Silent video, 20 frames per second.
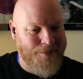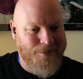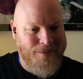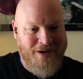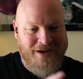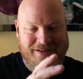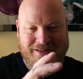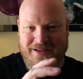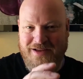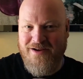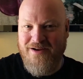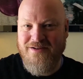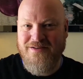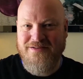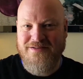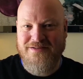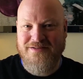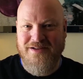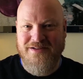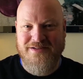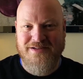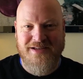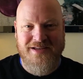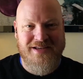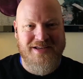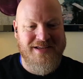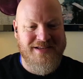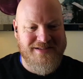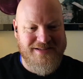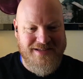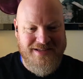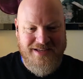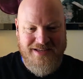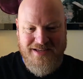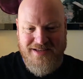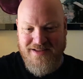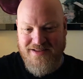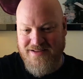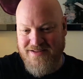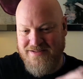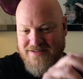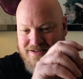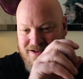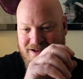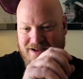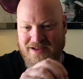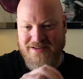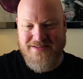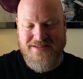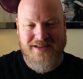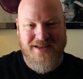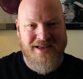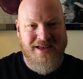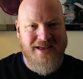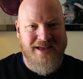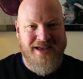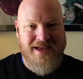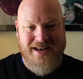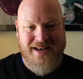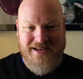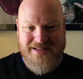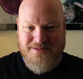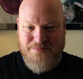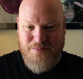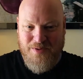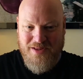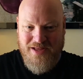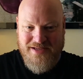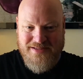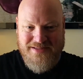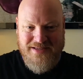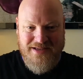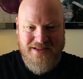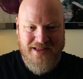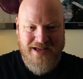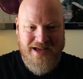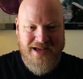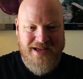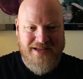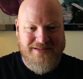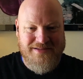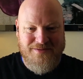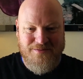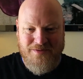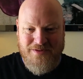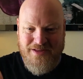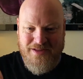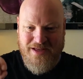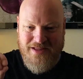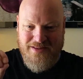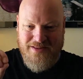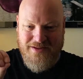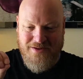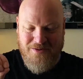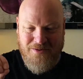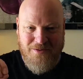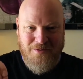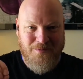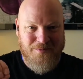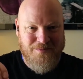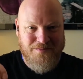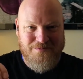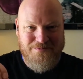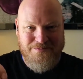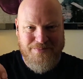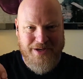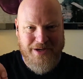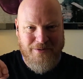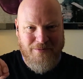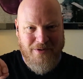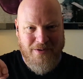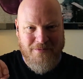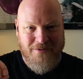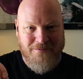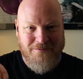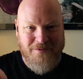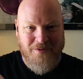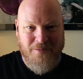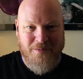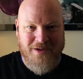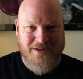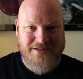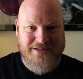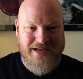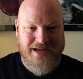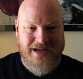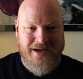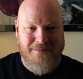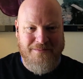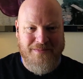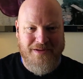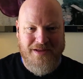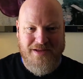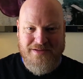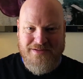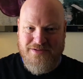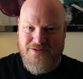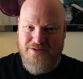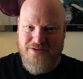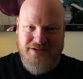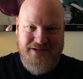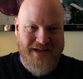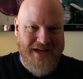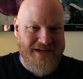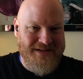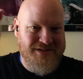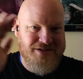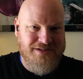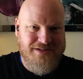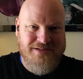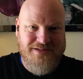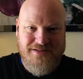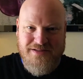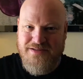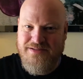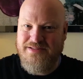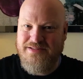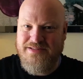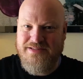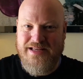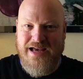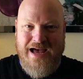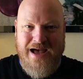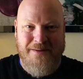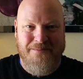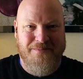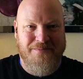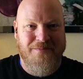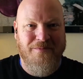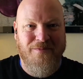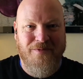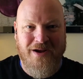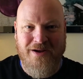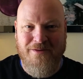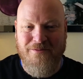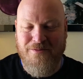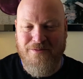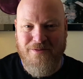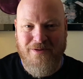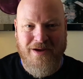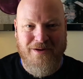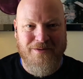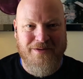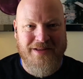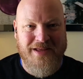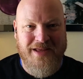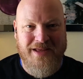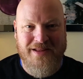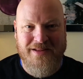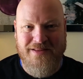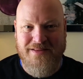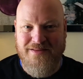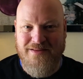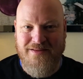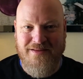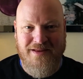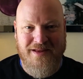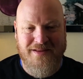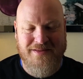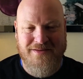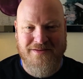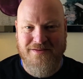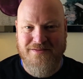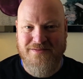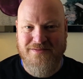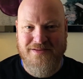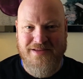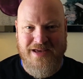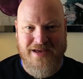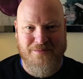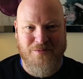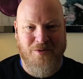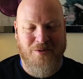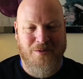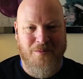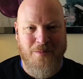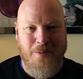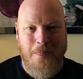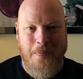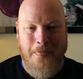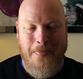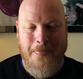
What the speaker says: right there. Such an easy toss, and it's plexiglass with that little bit of rubber film on top, so the dice just stop right when they hit the table.